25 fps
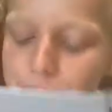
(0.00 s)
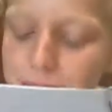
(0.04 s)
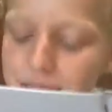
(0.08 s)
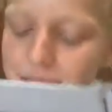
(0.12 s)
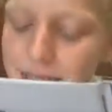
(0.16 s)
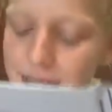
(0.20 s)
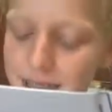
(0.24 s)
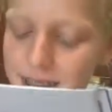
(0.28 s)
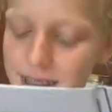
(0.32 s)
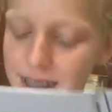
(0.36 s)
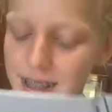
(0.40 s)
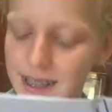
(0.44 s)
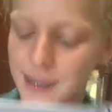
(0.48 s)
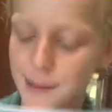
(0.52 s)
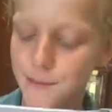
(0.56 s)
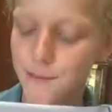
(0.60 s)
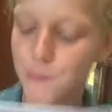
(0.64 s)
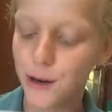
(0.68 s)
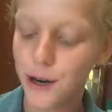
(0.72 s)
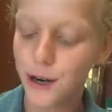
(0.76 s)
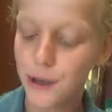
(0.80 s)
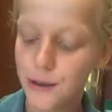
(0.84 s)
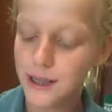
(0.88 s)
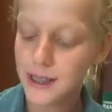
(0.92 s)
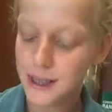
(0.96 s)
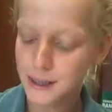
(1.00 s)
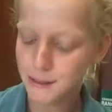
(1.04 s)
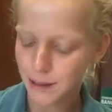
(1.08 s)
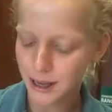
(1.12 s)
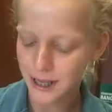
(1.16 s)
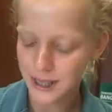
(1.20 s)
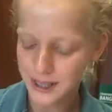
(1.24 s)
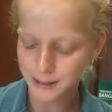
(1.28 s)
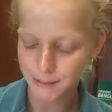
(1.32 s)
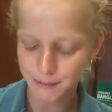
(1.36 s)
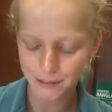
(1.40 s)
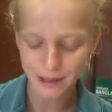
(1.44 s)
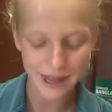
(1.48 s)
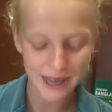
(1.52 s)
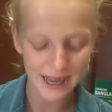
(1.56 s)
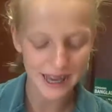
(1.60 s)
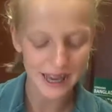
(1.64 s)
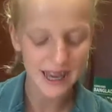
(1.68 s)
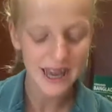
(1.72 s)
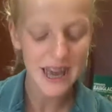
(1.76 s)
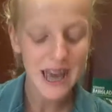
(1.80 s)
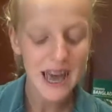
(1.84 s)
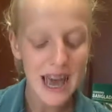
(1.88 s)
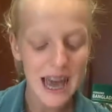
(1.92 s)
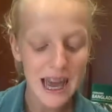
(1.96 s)
be used more
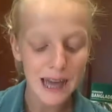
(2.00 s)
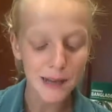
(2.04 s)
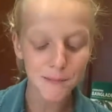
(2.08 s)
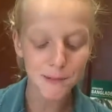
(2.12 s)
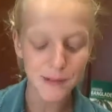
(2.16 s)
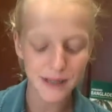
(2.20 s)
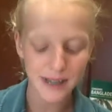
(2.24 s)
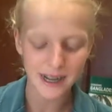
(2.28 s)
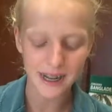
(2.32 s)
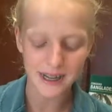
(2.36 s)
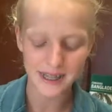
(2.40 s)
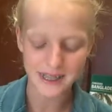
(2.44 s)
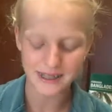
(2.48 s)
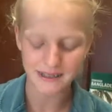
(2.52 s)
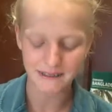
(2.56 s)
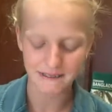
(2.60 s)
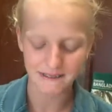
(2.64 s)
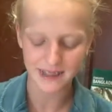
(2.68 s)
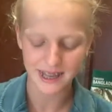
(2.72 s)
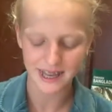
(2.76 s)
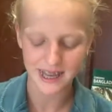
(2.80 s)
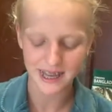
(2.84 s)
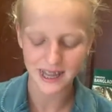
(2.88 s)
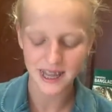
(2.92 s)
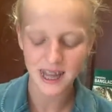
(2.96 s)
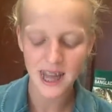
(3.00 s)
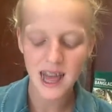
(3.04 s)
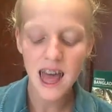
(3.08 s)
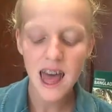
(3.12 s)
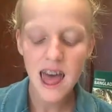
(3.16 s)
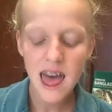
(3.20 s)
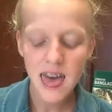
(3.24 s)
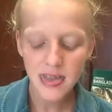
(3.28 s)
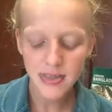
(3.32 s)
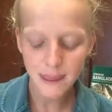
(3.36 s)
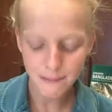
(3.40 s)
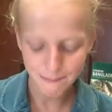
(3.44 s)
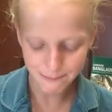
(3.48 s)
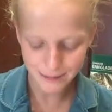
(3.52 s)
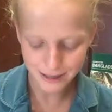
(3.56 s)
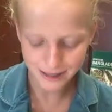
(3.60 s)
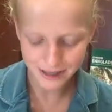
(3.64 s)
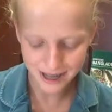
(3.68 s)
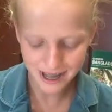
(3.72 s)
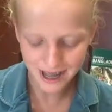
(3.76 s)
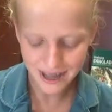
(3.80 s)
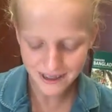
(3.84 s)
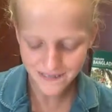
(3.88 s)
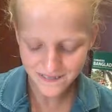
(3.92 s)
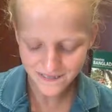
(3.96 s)
responsibly and productively. The
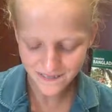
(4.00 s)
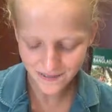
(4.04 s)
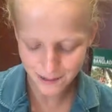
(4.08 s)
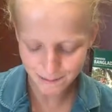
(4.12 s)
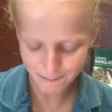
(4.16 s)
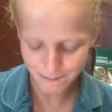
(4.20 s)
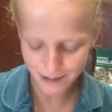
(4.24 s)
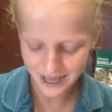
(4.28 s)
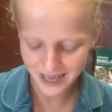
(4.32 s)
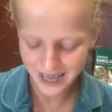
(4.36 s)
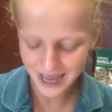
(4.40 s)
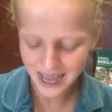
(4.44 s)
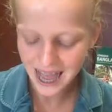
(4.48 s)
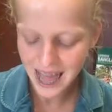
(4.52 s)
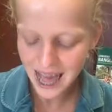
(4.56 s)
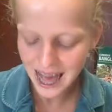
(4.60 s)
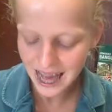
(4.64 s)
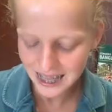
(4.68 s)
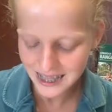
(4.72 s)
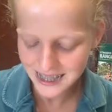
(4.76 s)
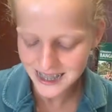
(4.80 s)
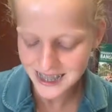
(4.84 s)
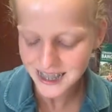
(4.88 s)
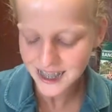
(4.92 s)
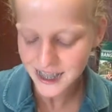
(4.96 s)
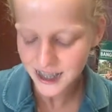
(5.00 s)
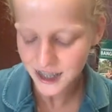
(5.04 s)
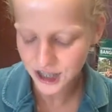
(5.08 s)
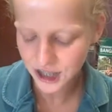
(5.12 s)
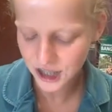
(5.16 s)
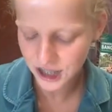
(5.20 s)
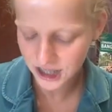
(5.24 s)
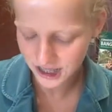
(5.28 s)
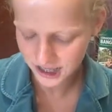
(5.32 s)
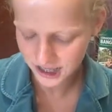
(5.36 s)
Murdoch family has the